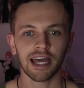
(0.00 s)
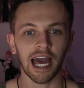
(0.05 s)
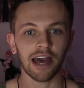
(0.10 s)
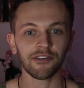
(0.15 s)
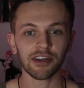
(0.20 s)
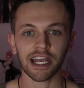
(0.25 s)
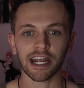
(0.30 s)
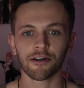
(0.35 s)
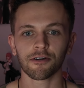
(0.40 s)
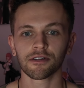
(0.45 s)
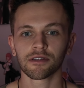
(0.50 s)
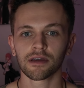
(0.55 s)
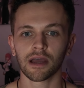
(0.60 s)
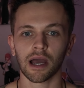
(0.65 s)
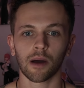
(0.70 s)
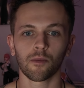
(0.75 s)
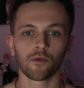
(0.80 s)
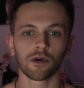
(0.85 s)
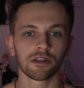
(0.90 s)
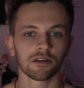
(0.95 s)
Having Aerith
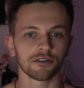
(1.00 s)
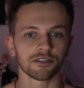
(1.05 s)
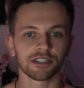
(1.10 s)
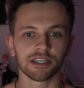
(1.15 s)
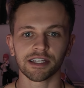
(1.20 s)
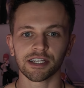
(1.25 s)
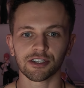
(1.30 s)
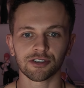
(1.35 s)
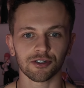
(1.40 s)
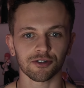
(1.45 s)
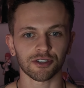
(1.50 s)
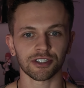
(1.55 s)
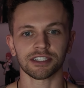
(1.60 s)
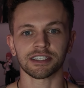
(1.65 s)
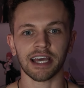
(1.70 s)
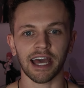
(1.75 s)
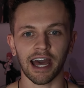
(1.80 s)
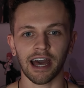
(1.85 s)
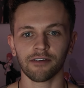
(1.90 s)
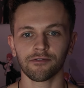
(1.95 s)
come with her signature
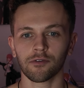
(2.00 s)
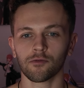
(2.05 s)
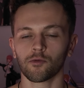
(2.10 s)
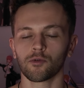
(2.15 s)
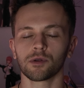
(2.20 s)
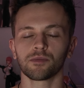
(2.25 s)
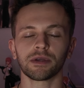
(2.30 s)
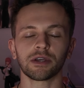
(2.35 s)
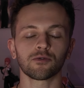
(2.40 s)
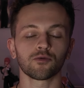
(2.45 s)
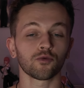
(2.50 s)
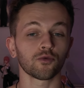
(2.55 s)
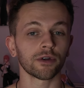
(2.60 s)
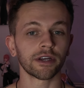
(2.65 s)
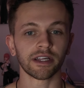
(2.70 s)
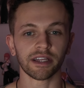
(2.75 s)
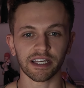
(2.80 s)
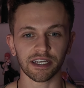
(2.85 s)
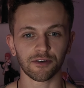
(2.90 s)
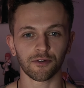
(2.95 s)
staff would be
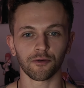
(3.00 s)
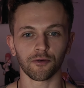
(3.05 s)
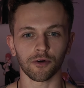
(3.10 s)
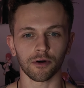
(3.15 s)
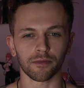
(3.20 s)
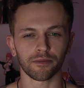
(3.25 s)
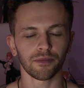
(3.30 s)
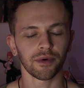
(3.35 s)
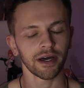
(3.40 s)
really cool,